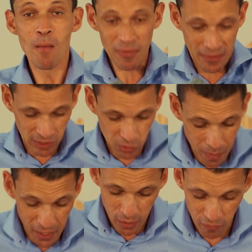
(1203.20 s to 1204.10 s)
but the
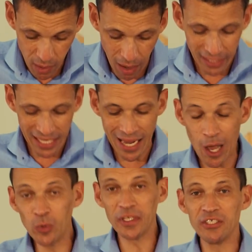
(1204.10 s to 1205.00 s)
Spirit of God can
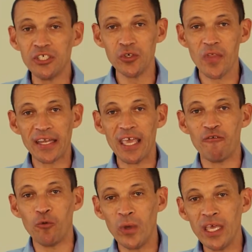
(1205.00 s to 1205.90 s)
only do that
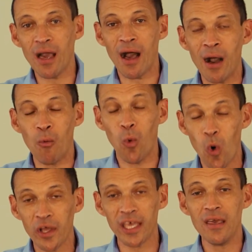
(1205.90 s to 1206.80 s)
if we are
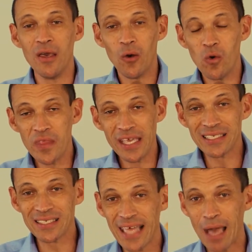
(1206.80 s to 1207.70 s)
walking on the
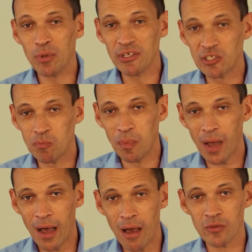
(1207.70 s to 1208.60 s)
established
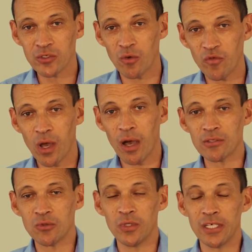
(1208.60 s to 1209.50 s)
paths of
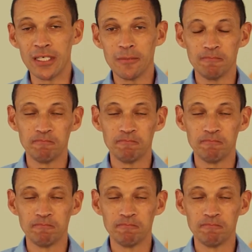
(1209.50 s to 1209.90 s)
God's Word.